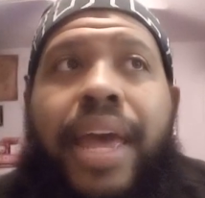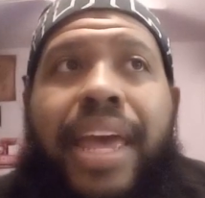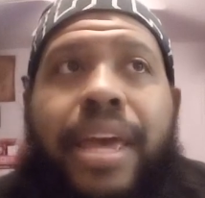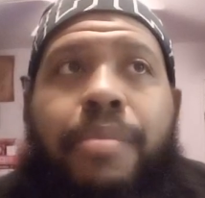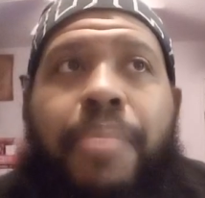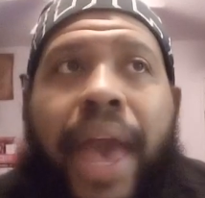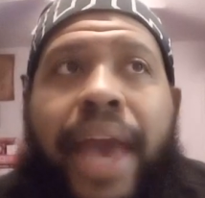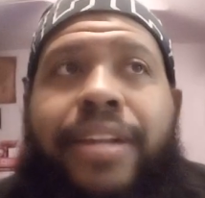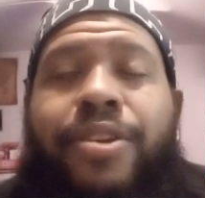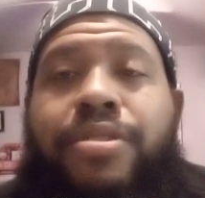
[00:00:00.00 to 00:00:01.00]

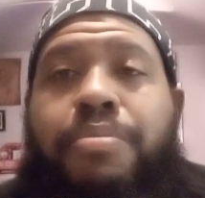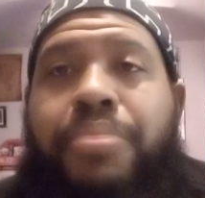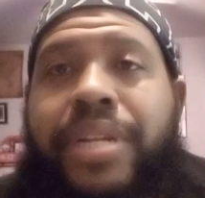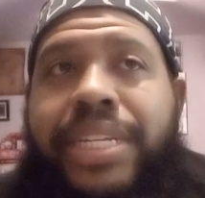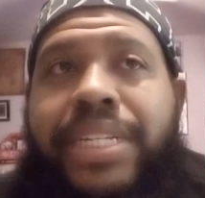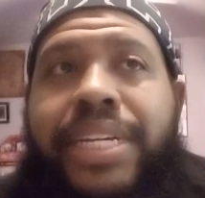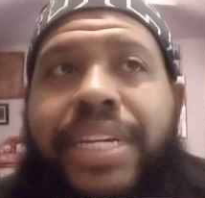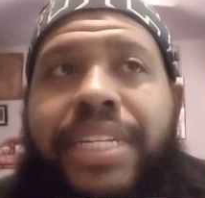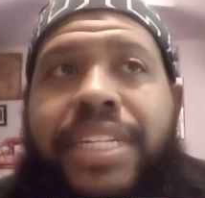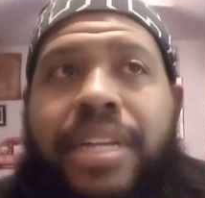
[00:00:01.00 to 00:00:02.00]
impact on the
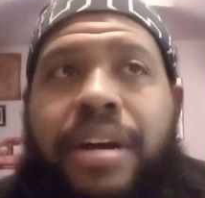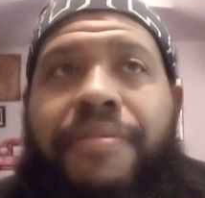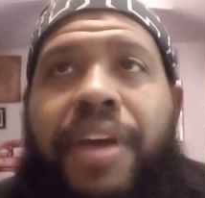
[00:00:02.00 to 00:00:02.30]
blitzing and stuff,